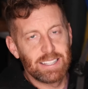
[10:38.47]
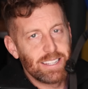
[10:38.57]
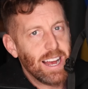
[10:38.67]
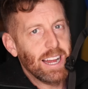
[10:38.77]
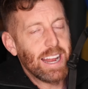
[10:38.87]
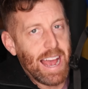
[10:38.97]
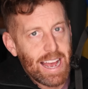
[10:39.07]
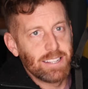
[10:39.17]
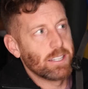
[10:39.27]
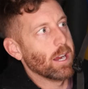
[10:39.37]
It's not
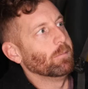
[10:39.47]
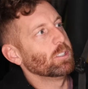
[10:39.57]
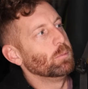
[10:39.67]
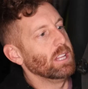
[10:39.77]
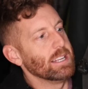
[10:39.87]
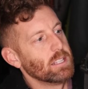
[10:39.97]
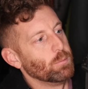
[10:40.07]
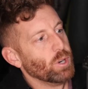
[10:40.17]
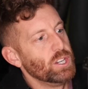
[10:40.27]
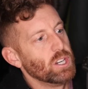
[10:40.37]
as comfortable as the
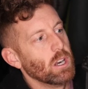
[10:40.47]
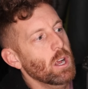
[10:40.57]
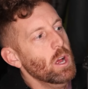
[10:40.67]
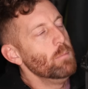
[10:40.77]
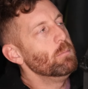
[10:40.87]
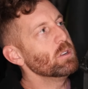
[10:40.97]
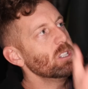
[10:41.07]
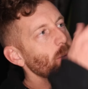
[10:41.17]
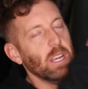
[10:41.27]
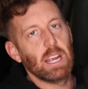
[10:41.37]
Bridger,
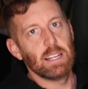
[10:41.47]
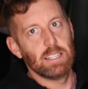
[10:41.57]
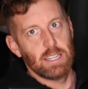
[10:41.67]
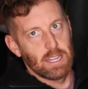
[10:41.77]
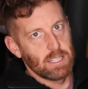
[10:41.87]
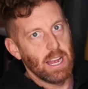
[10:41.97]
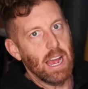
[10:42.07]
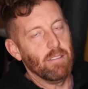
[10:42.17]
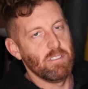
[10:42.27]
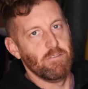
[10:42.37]
mostly because it doesn't
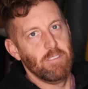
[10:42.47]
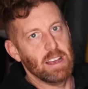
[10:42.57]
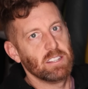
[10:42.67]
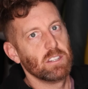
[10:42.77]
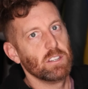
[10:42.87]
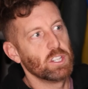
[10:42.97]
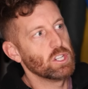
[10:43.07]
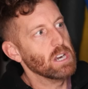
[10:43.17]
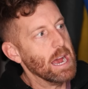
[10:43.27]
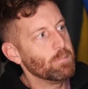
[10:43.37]
have the vest
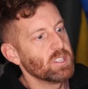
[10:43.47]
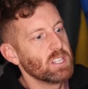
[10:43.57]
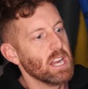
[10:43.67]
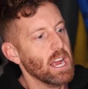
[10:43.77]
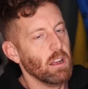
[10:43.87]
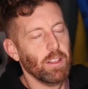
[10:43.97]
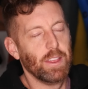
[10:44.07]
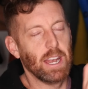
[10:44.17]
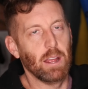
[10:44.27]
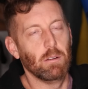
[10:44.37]
strap style
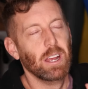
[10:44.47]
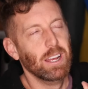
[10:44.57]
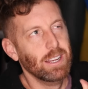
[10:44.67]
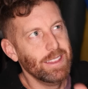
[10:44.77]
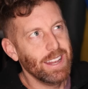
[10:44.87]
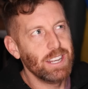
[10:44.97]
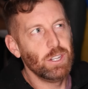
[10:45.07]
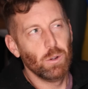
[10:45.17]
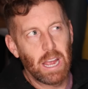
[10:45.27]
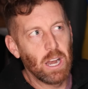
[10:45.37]
that I
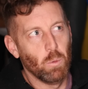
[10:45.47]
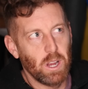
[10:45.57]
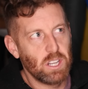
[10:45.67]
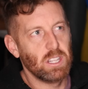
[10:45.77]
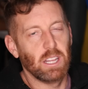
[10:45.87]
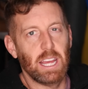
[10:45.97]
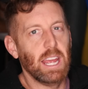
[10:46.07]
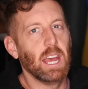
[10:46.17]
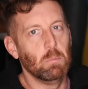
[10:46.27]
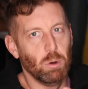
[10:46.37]
do kind of wish that
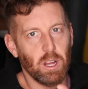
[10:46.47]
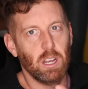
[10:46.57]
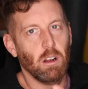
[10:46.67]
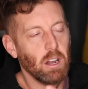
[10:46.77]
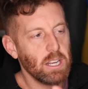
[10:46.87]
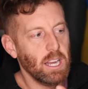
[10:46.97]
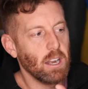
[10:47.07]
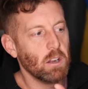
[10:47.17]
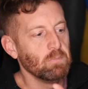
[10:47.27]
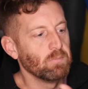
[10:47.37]
they had put on
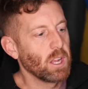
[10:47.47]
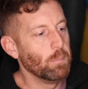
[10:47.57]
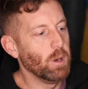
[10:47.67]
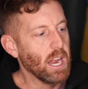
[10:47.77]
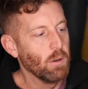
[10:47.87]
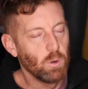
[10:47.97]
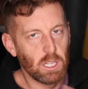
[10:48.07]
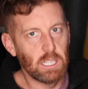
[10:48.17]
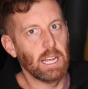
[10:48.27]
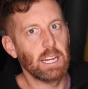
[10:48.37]
here. But I
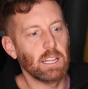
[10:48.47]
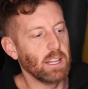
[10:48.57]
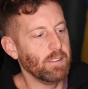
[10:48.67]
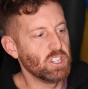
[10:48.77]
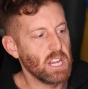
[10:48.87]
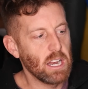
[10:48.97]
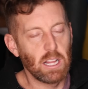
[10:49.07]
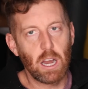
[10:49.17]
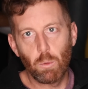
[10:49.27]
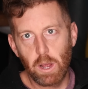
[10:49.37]
really like that they've shed a
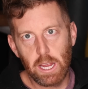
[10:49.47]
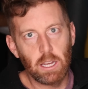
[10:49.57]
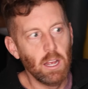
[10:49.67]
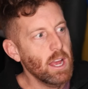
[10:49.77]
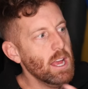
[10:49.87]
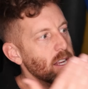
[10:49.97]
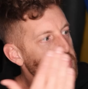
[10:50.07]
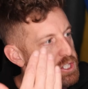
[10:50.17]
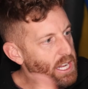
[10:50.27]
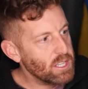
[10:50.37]
lot of weight,
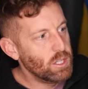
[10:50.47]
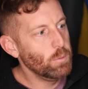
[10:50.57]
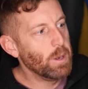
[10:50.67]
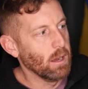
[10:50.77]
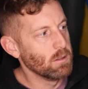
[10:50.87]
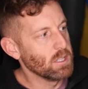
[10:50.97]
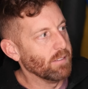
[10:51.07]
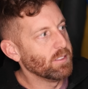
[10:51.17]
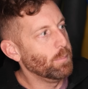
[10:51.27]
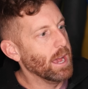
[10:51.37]
shed 2 pounds
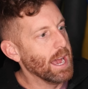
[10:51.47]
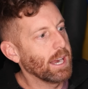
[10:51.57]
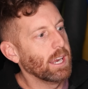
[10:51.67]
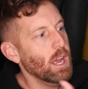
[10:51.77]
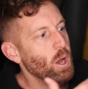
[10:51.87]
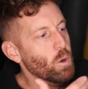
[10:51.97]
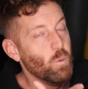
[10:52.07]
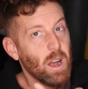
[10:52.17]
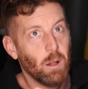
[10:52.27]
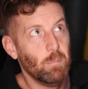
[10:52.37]
off the pack,
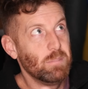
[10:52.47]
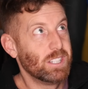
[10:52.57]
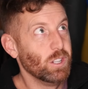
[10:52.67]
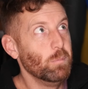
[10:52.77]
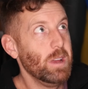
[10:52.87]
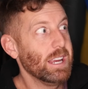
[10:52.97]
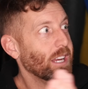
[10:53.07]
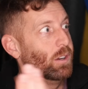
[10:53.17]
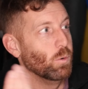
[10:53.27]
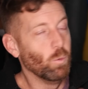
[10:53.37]
while still
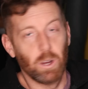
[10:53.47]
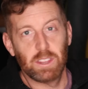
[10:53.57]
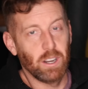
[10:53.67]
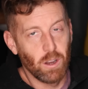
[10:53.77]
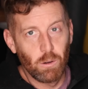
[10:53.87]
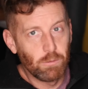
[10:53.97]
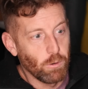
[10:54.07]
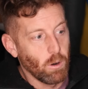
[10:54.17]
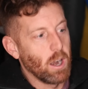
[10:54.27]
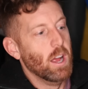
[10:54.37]
making what they're known
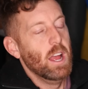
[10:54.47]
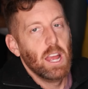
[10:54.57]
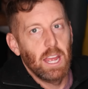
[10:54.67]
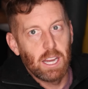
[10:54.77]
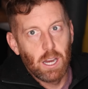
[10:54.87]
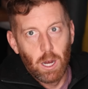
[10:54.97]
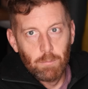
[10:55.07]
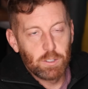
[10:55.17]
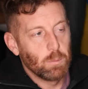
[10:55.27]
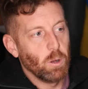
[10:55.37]
for, a
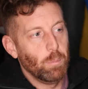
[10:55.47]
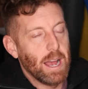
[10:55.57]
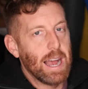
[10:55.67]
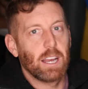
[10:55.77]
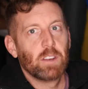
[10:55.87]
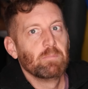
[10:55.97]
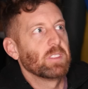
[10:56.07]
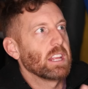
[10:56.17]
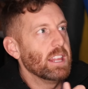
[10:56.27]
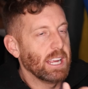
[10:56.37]
comfortable pack
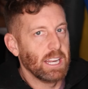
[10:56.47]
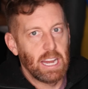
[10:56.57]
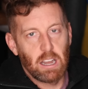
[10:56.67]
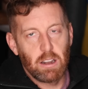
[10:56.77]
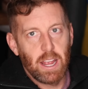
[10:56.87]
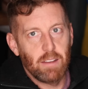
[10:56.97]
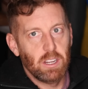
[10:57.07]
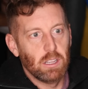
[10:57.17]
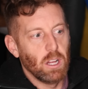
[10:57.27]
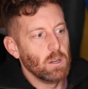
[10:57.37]
that can carry
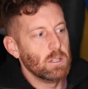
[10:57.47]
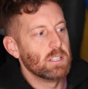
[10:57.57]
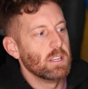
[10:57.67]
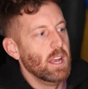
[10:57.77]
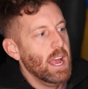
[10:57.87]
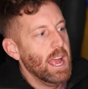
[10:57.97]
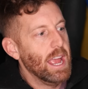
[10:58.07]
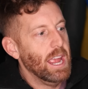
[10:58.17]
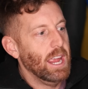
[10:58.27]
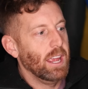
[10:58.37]
heavy loads
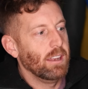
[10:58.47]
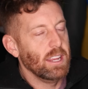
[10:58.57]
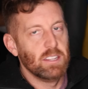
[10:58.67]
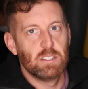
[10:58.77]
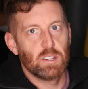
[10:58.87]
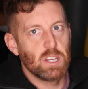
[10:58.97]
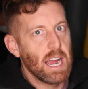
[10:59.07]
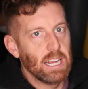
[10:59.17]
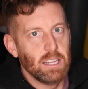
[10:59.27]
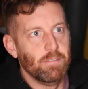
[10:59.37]
and is just
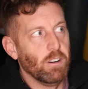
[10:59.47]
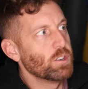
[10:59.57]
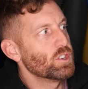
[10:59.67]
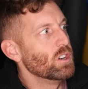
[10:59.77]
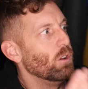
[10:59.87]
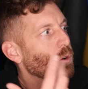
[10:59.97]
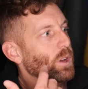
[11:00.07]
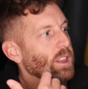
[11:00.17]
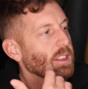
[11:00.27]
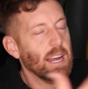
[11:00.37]
highly functional
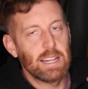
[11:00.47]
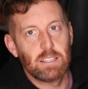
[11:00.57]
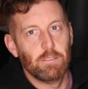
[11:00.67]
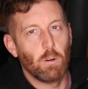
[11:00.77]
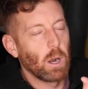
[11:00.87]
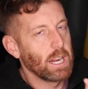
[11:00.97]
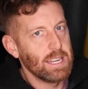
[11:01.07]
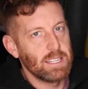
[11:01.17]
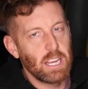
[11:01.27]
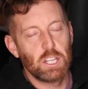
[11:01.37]
with lots of
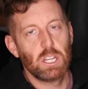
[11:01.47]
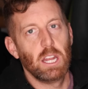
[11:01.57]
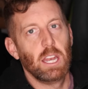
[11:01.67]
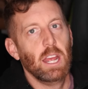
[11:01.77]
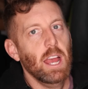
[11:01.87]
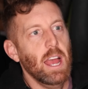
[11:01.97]
organization